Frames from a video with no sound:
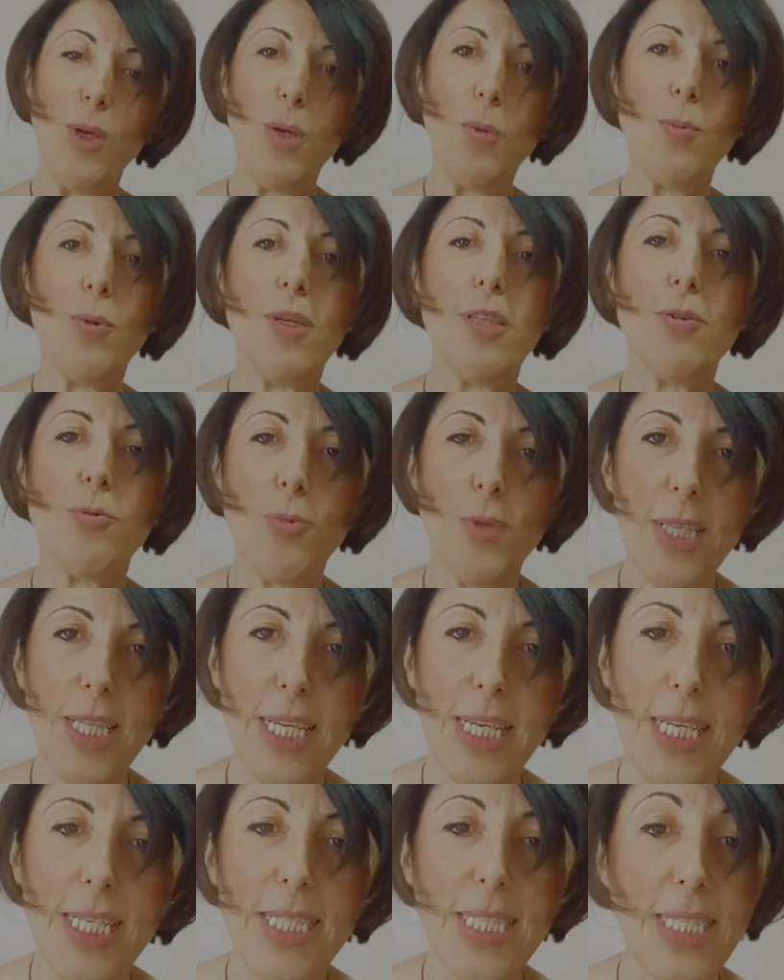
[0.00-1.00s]
will
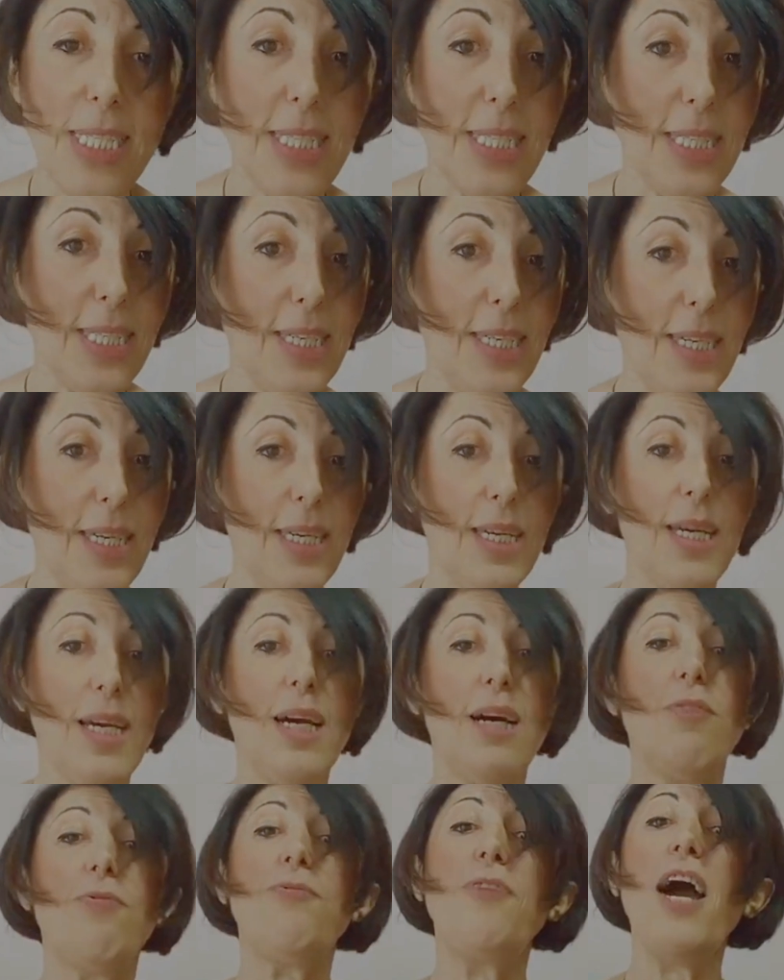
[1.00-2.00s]
release the
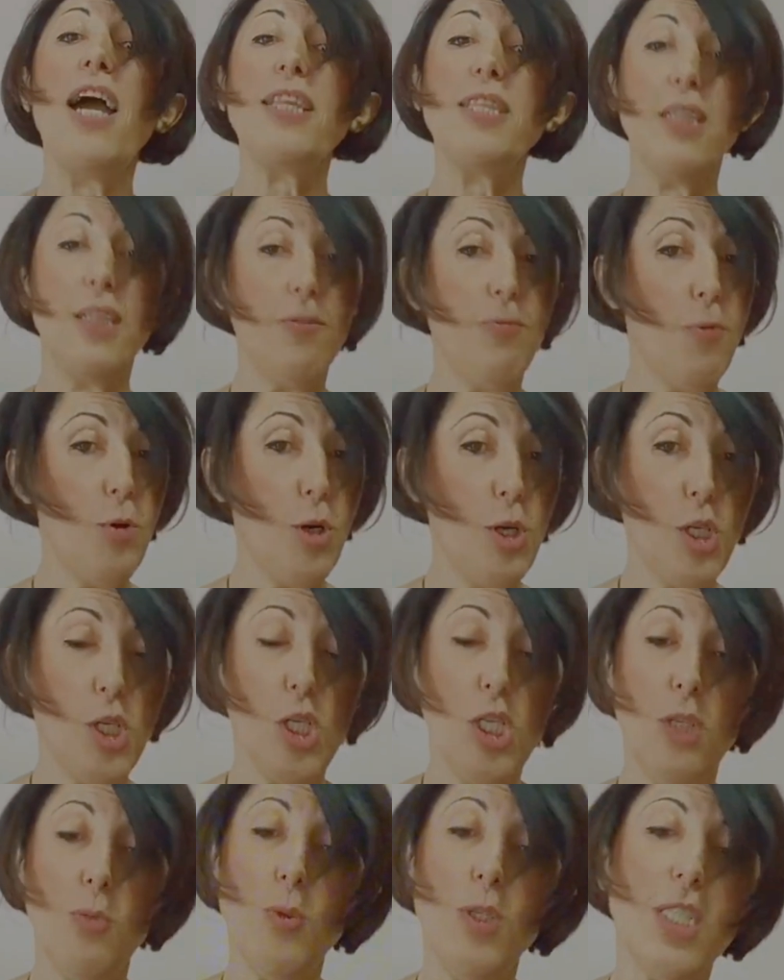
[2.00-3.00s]
final
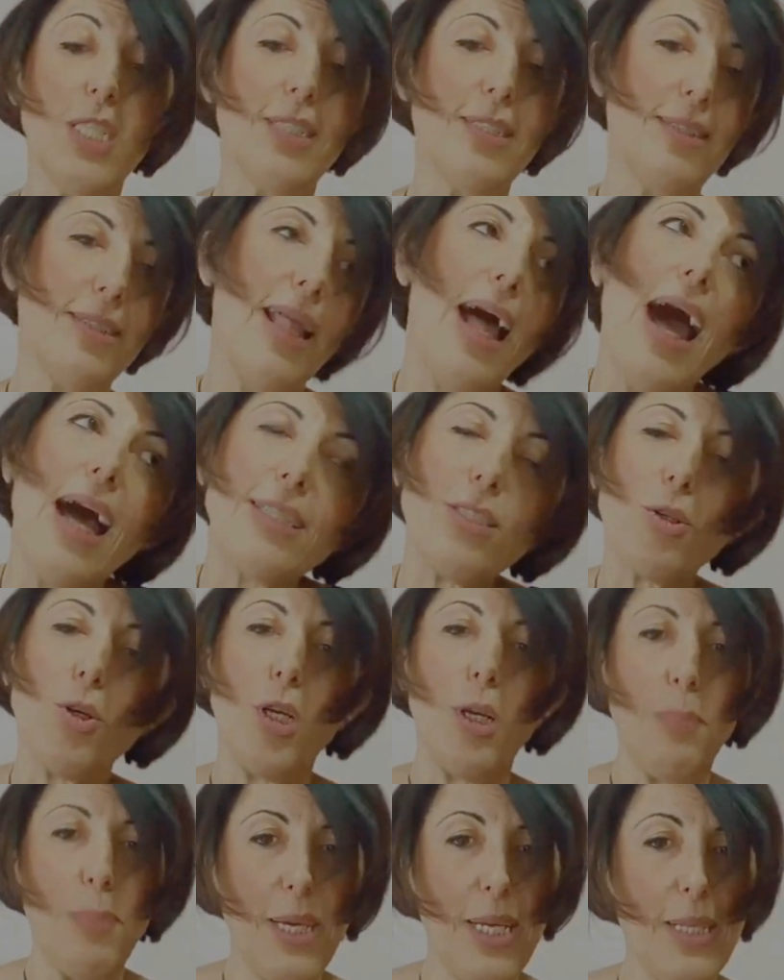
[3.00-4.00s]
version, which is not going to
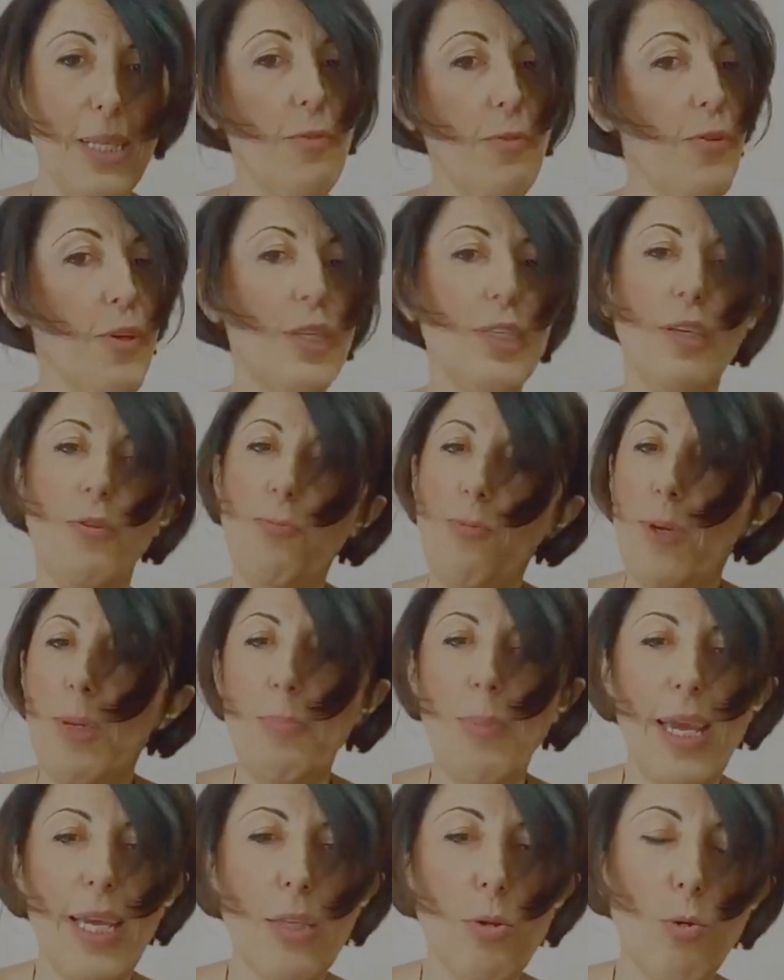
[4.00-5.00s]
be different if we
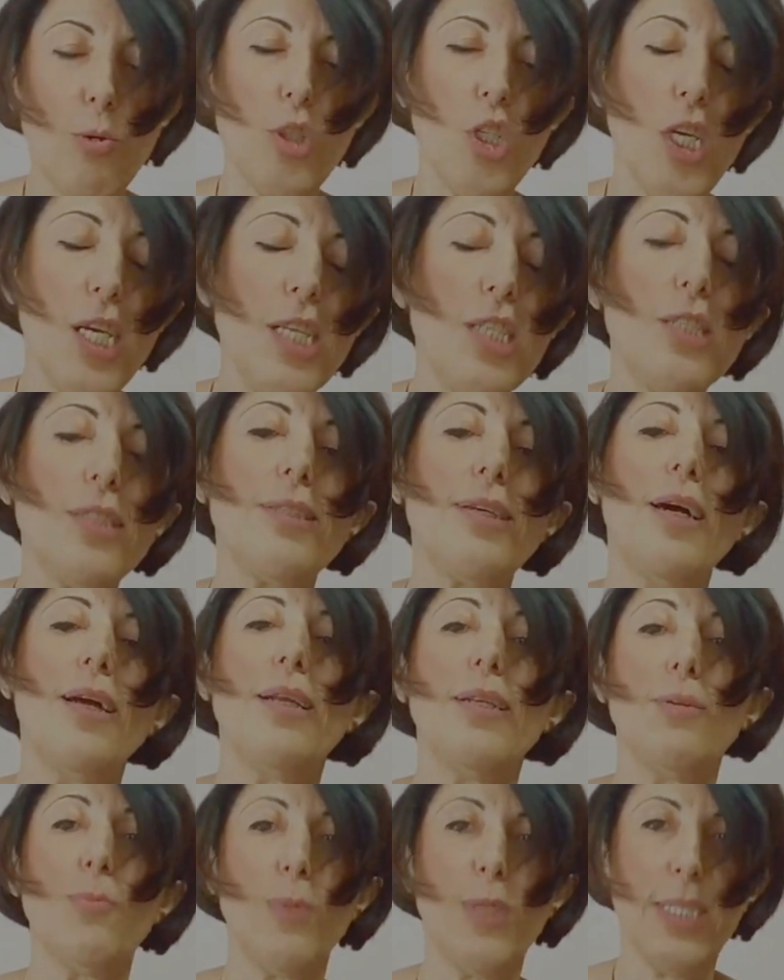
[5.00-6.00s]
make no changes on
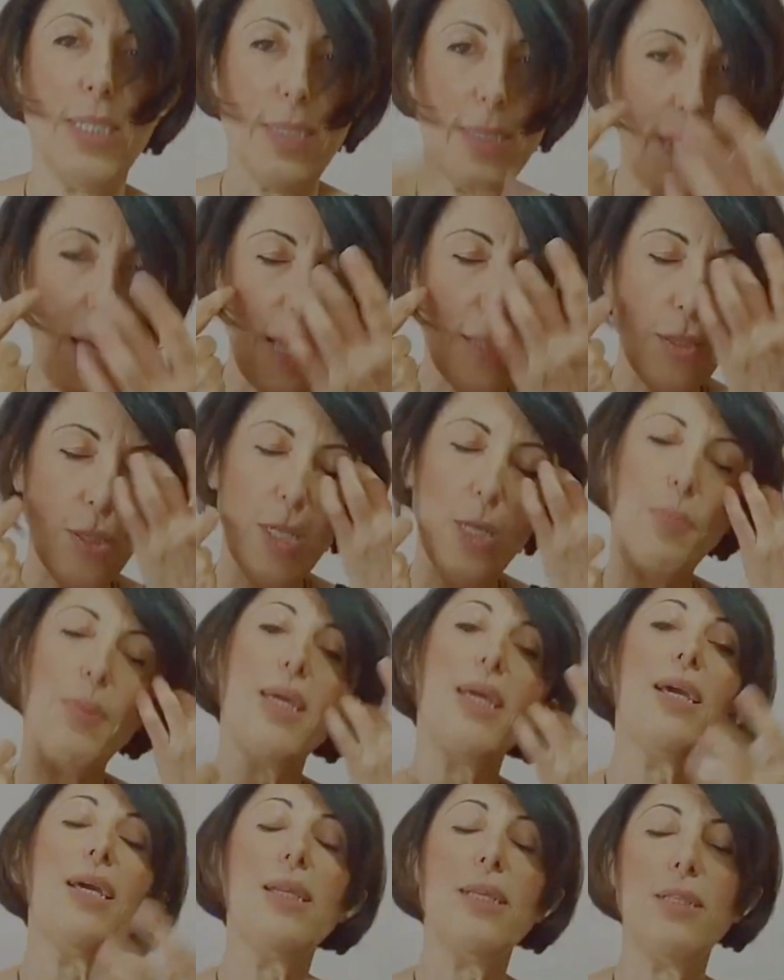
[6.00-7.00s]
it, which is not going to be
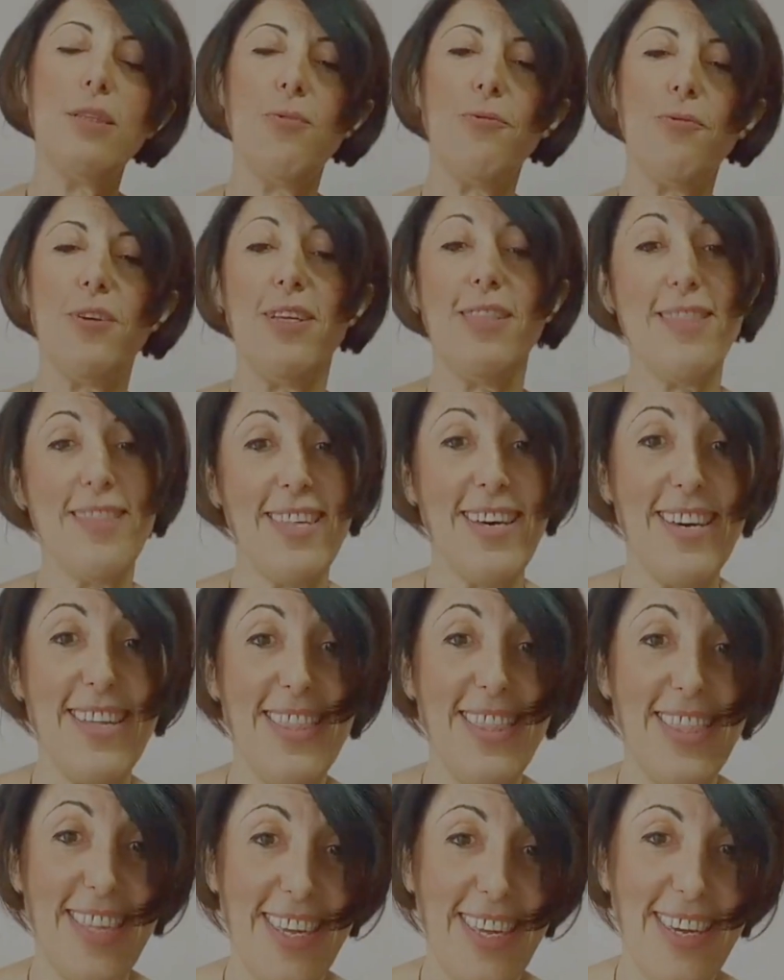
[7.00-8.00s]
any different than
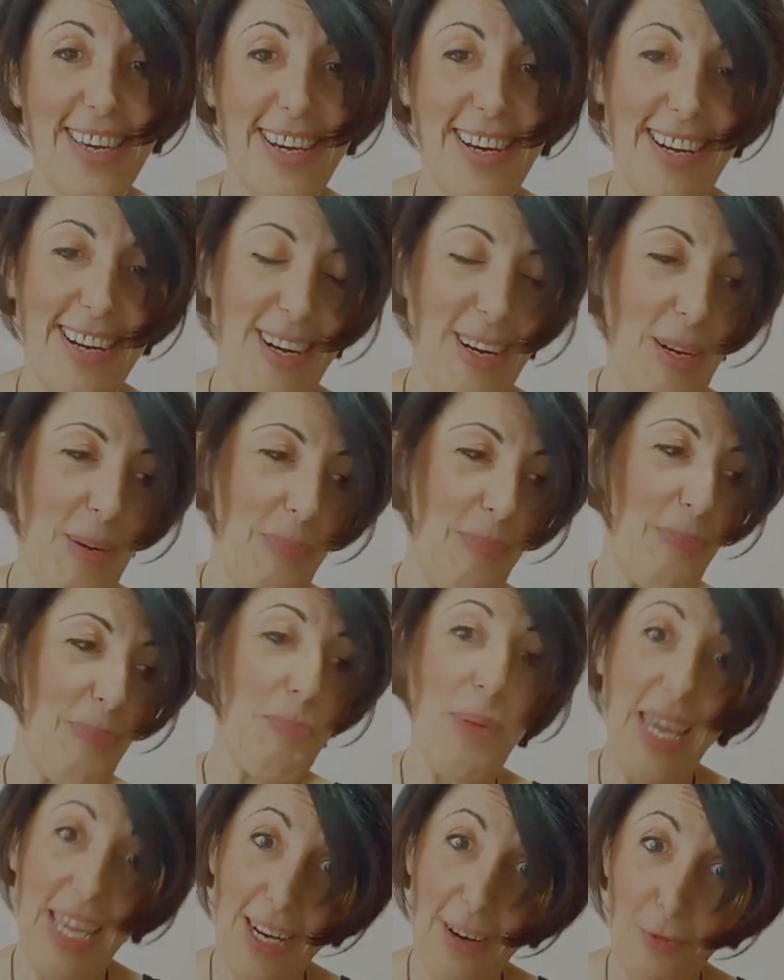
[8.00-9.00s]
the
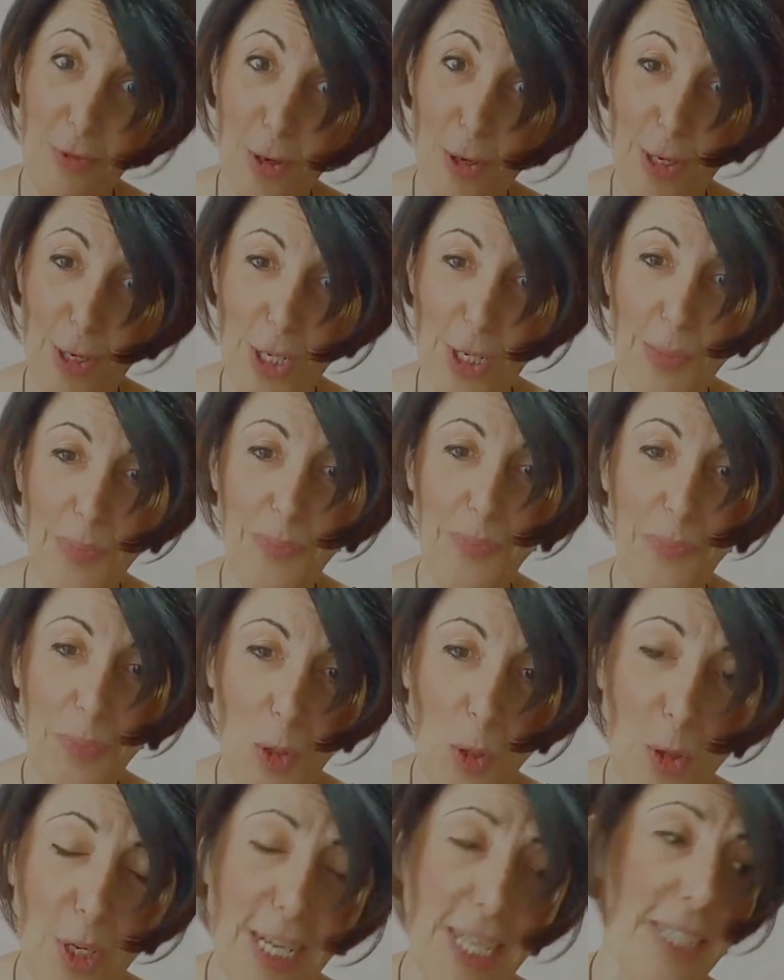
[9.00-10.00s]
beta version,
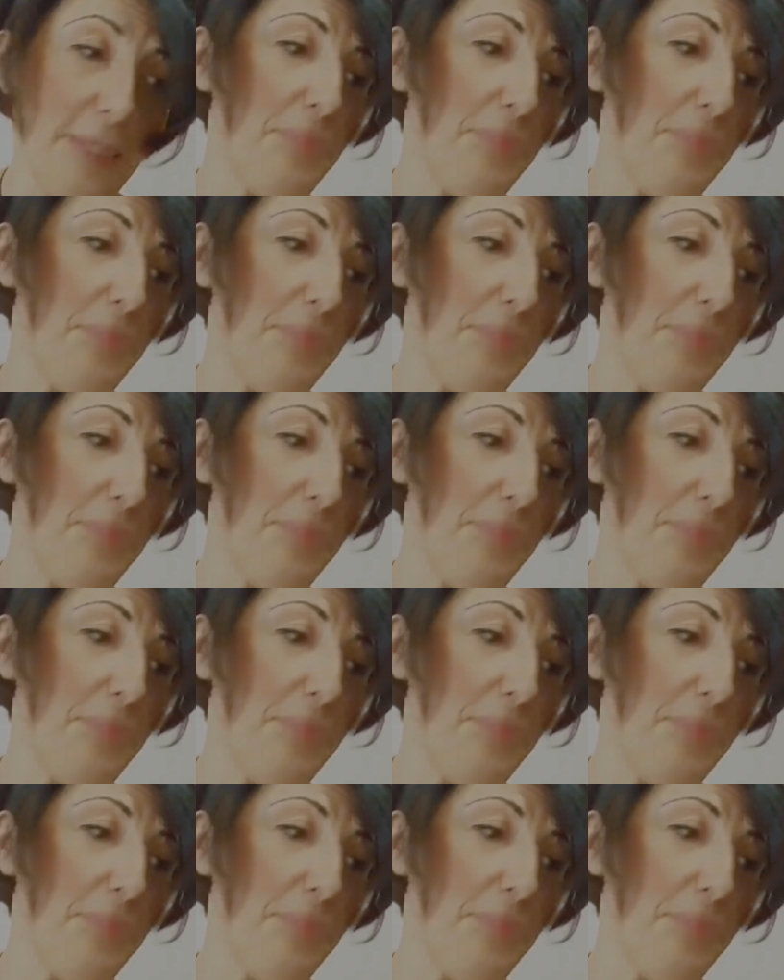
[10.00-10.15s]
okay?